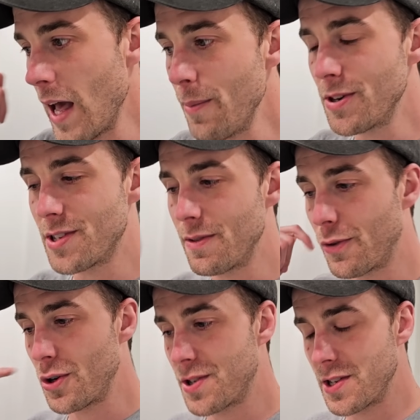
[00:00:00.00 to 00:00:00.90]

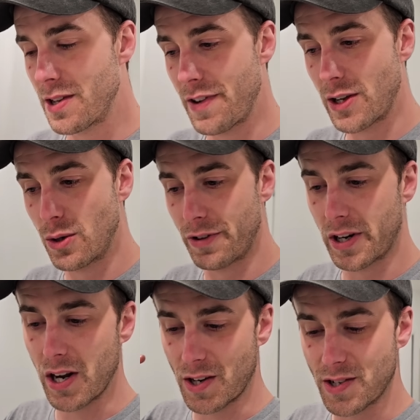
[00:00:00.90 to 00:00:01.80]
Edmonton versus the
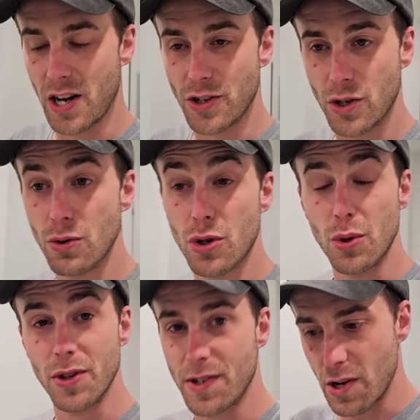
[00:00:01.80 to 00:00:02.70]
Vancouver Canucks tied 2
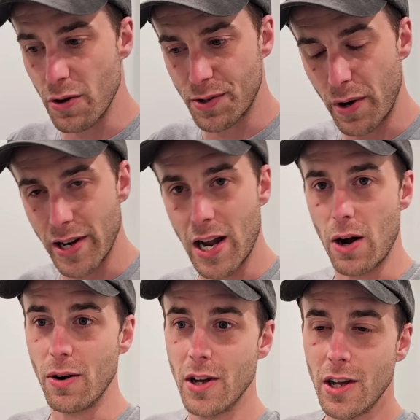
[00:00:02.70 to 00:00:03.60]
2 in the series right
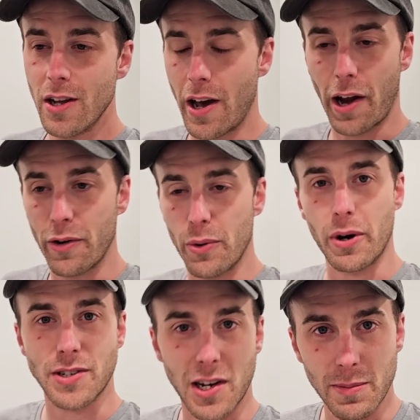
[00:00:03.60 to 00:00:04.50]
now. I don't know
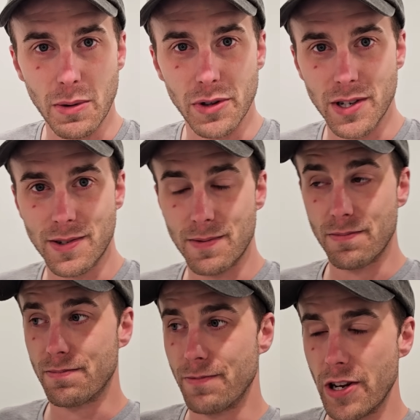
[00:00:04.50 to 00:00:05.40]
what it's going to be when
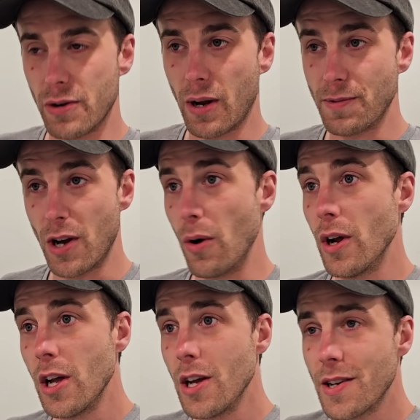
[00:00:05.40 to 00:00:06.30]
this video comes
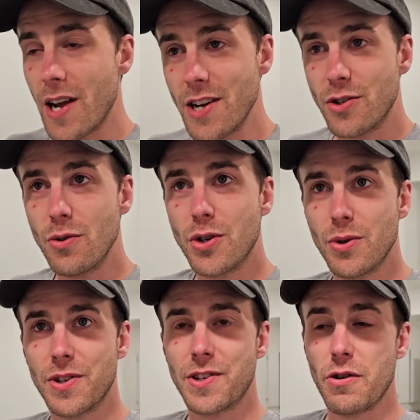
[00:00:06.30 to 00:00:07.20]
out. Tie
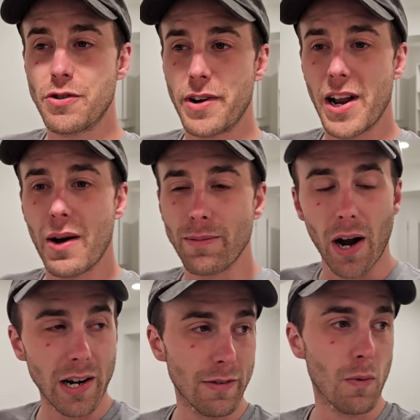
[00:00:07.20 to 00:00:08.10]
2-2 in the series right now. I'm
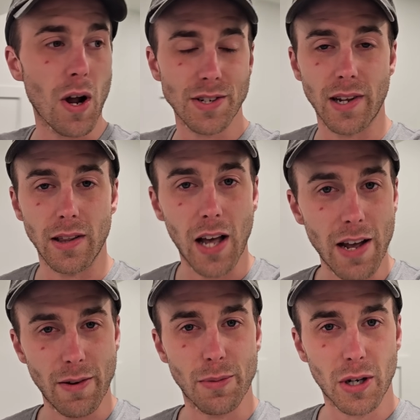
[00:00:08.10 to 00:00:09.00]
not even watching it
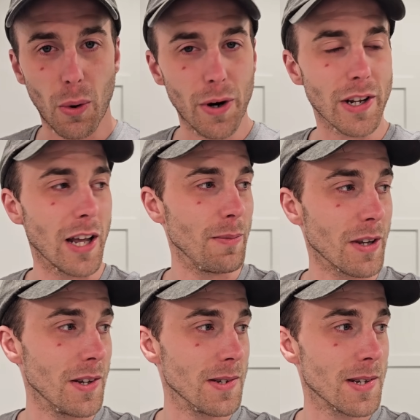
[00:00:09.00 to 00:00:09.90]
live. I'm recording it
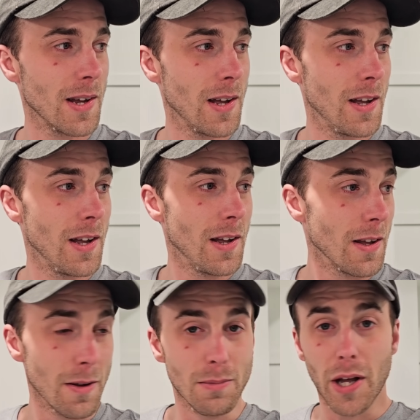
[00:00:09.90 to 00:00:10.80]
because
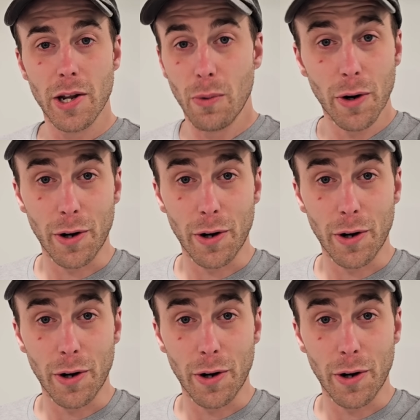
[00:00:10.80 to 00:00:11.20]
bloody